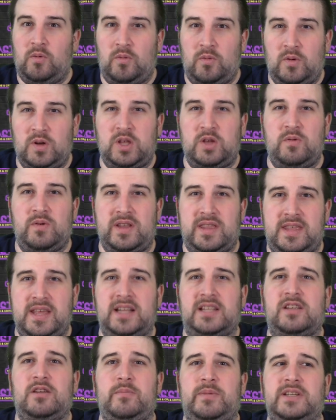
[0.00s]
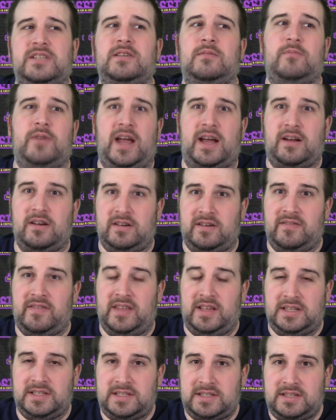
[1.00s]
you would think there'd be some record of
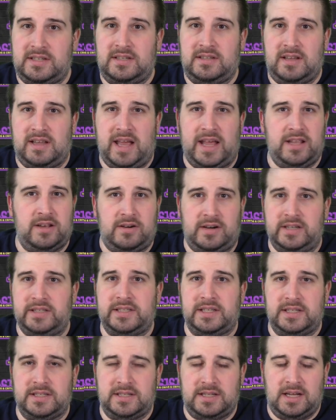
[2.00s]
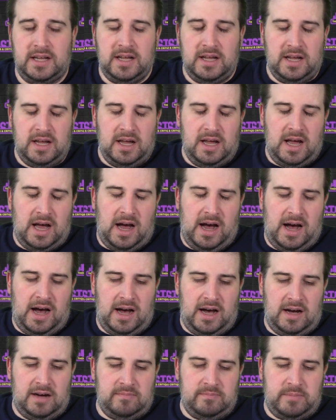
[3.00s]
this, and there isn't.
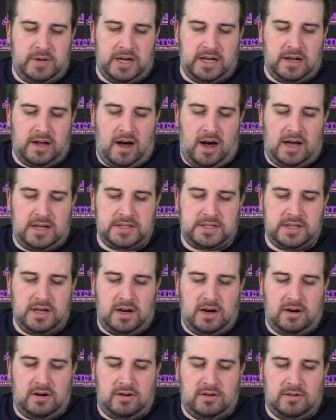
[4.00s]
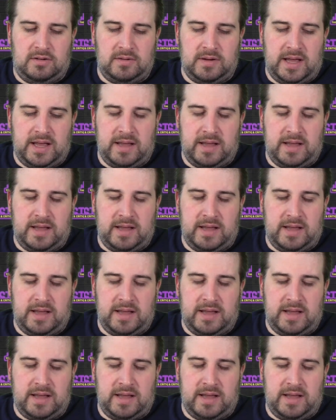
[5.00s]
But also,